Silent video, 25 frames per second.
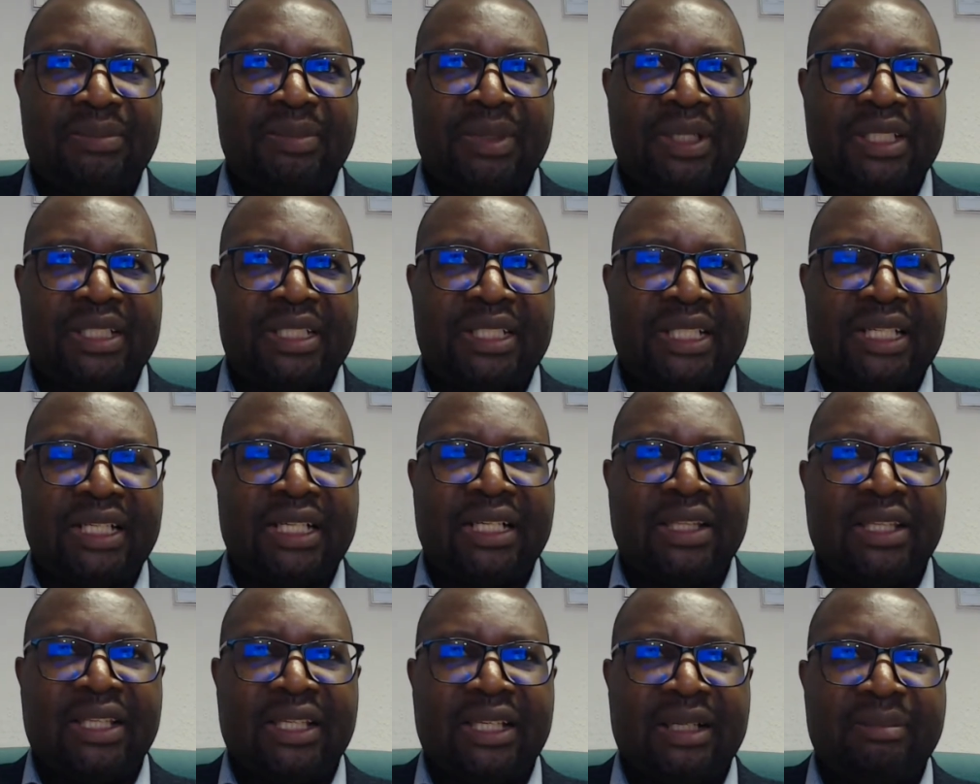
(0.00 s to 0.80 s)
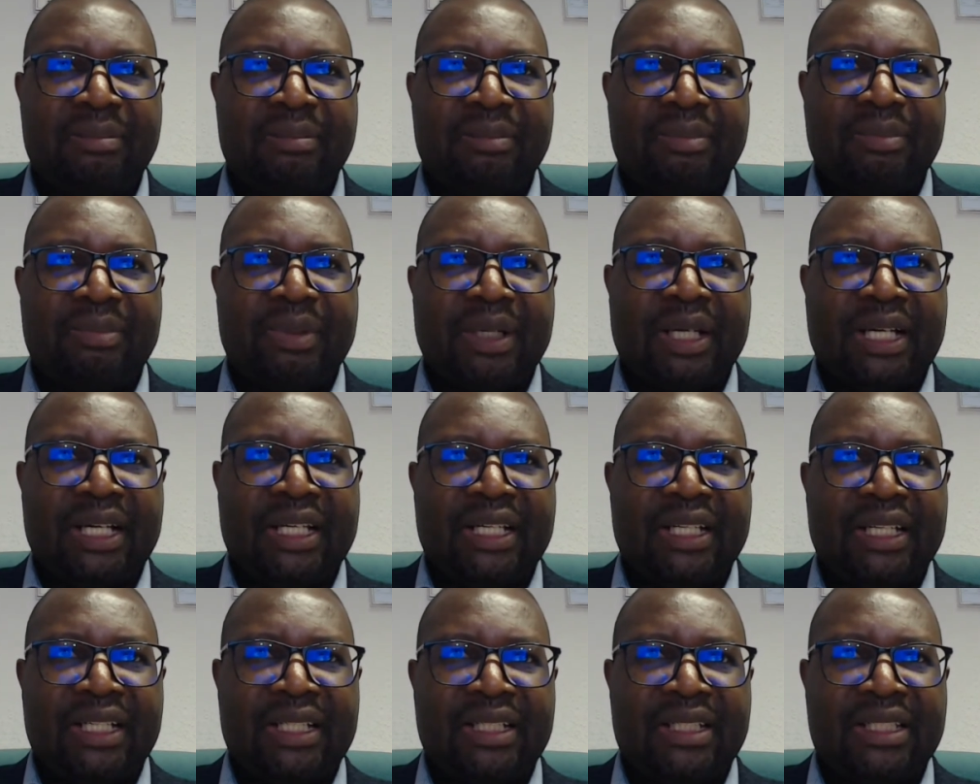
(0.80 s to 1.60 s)
but their
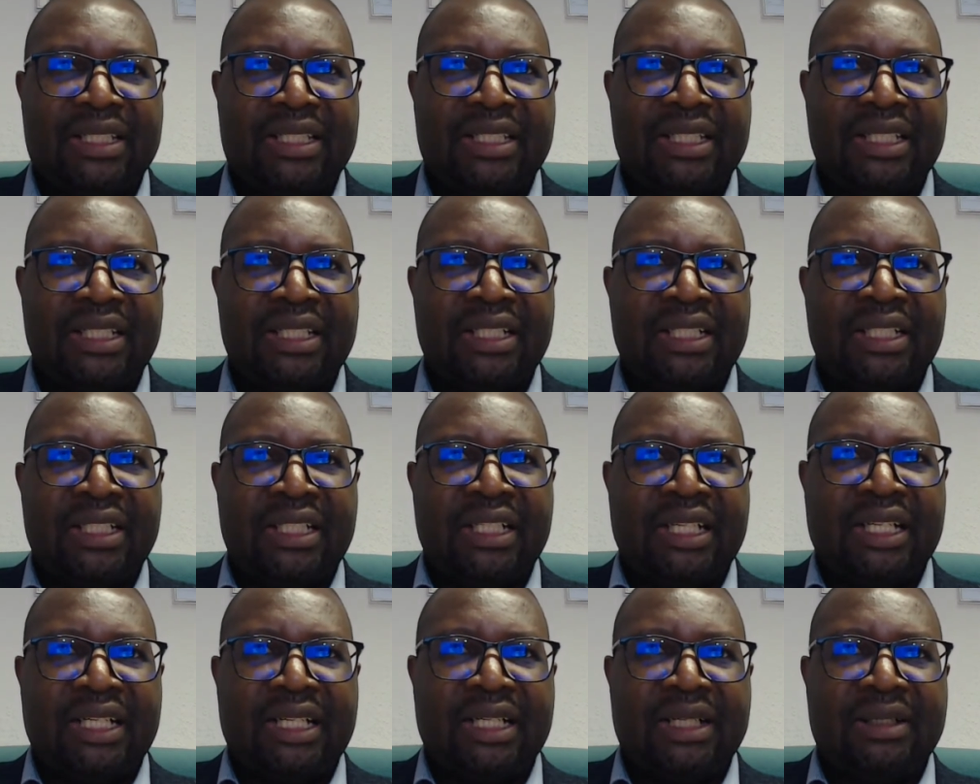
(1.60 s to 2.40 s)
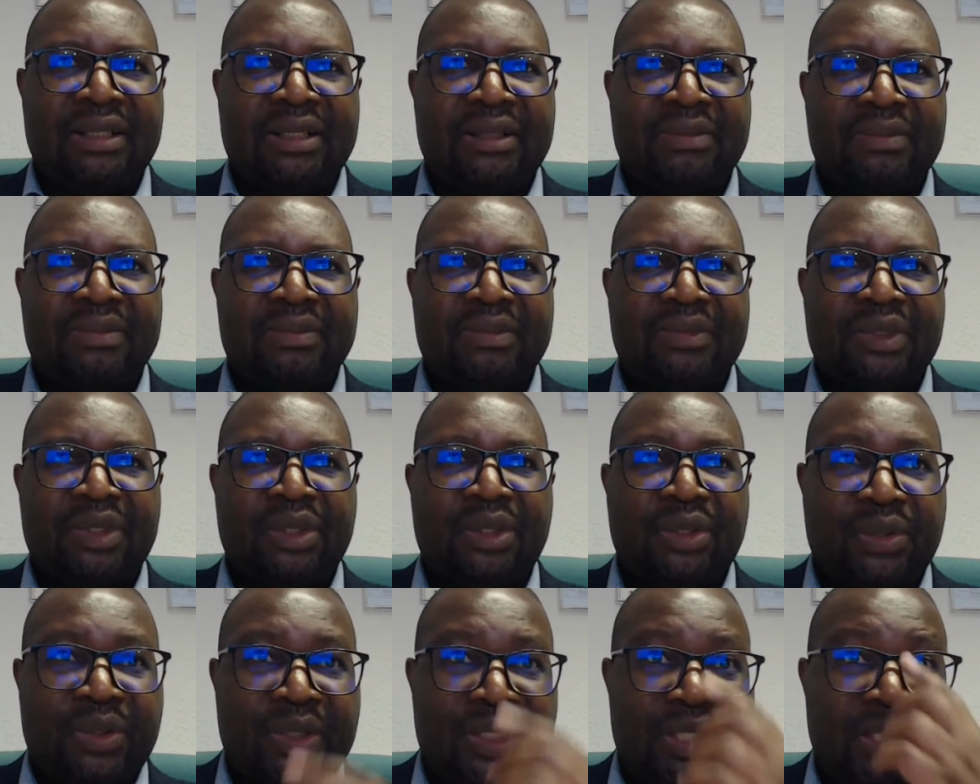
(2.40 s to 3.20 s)
parents or